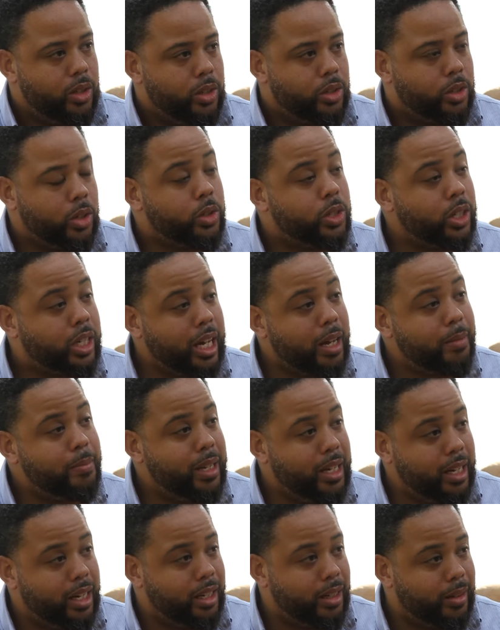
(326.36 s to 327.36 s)
So to come
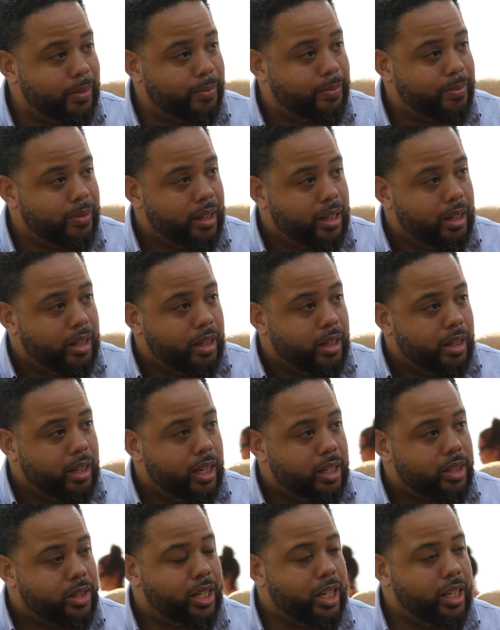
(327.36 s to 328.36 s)
here,
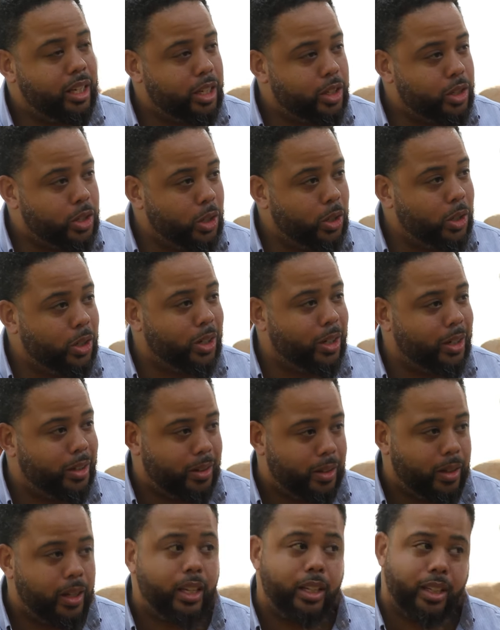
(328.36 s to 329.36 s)
see the door.
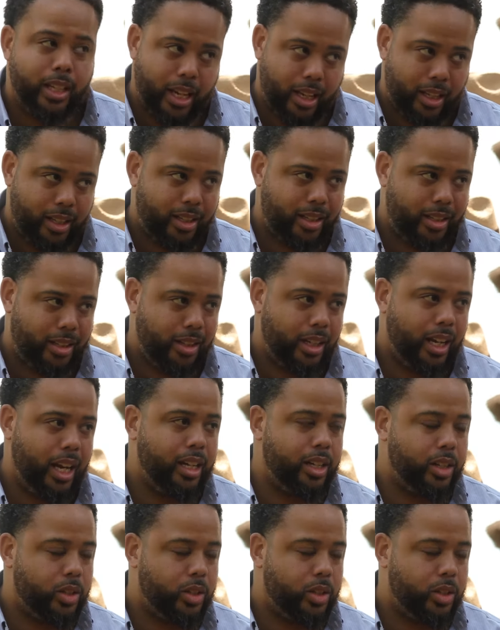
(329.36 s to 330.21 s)
Yes. And